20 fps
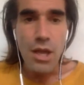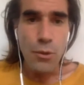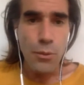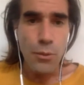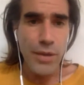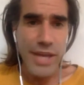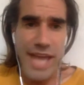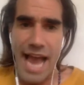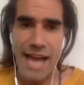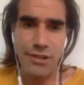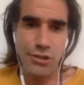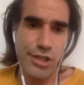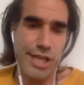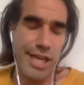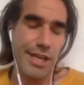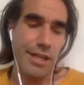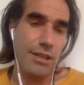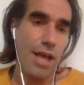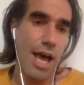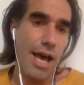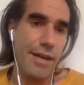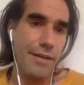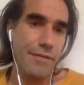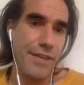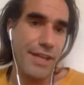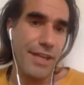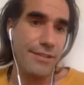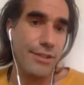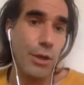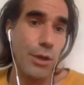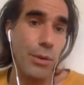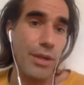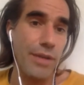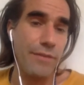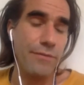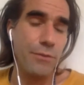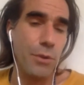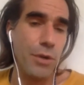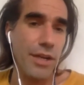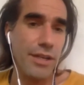we actually had a lot of things going
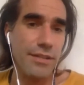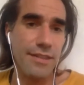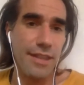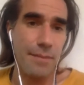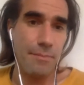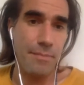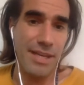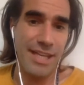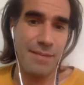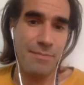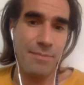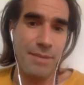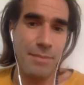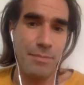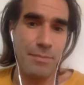for us that many people